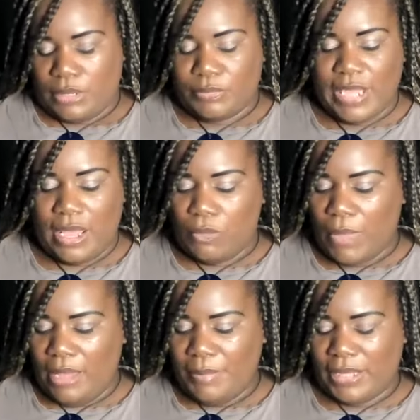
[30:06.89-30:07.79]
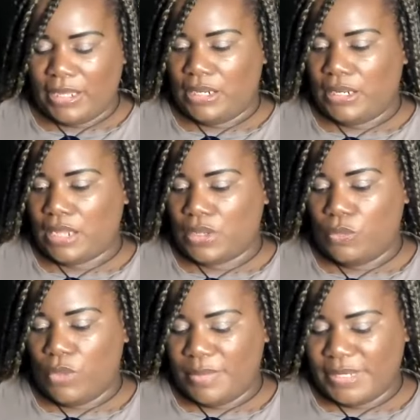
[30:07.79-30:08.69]
Yeah, why am I getting like a
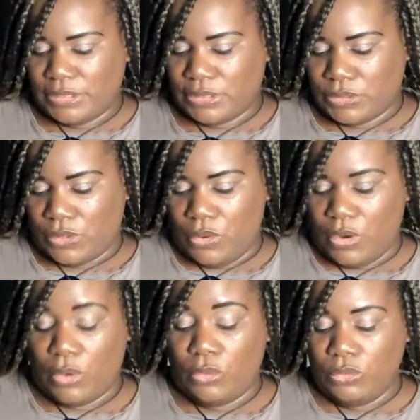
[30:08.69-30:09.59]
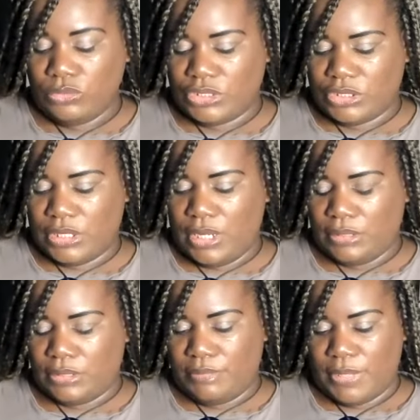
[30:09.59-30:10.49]
woman scorn? Oh,
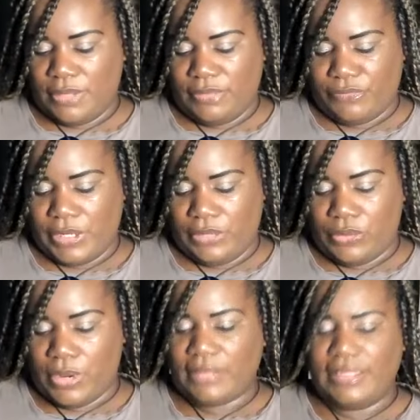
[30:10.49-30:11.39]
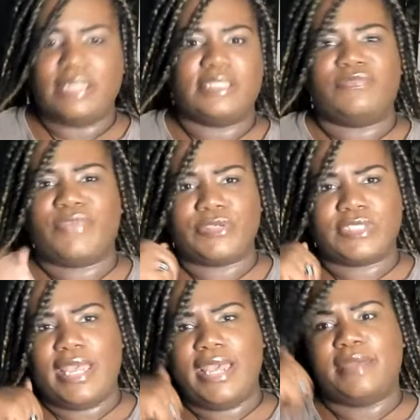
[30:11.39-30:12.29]
shut the mother freaking door. I think it's the first
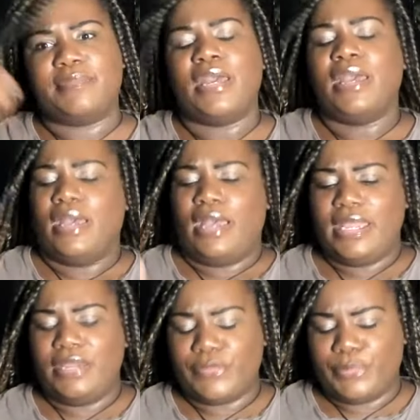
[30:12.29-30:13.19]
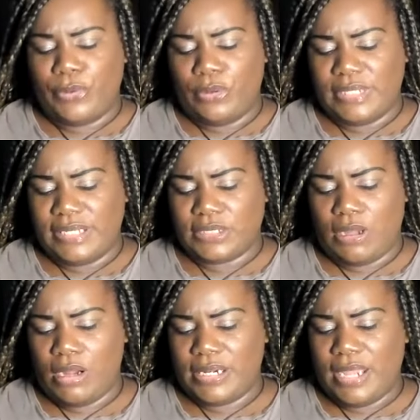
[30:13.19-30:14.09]
time I ever pulled this
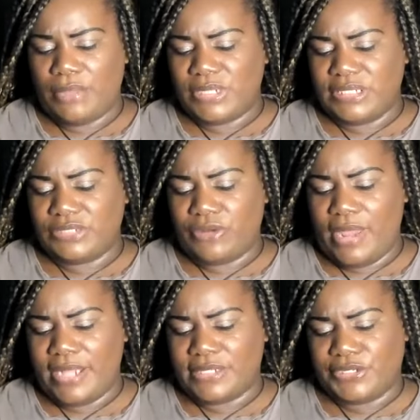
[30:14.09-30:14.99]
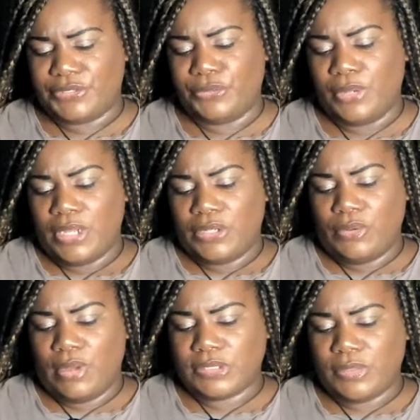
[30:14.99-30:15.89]
card and I wasn't trying to.
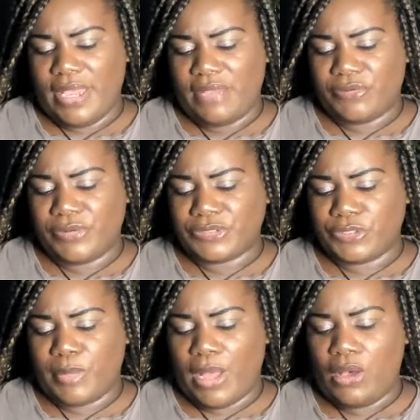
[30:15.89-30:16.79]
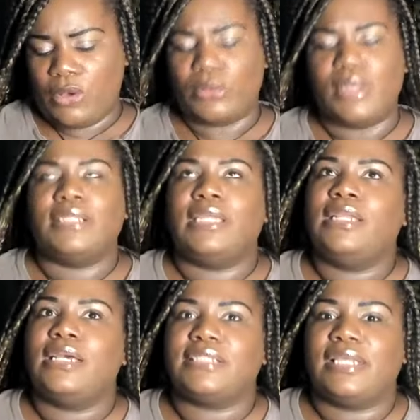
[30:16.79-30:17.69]
You also have crystal ball.
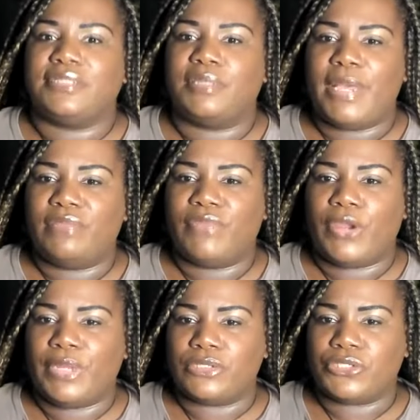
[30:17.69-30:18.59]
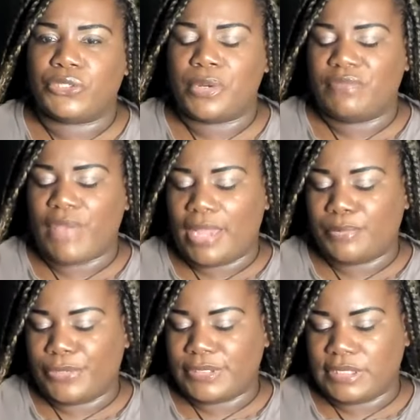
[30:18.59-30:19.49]
Didn't I say somebody very intuitive, high
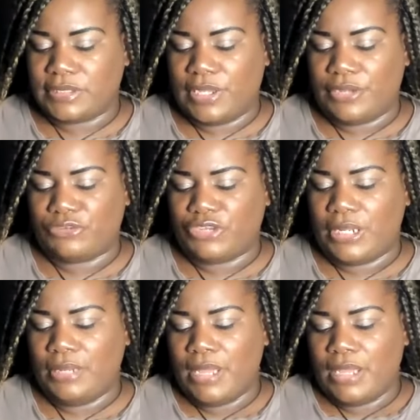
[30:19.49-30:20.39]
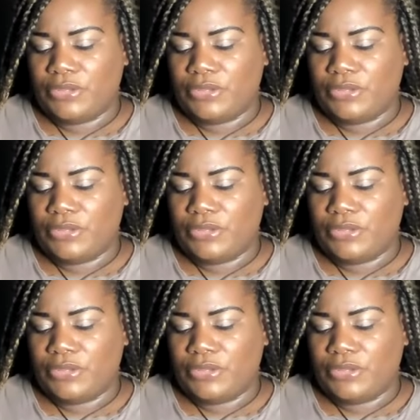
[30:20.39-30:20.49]
priestess energy?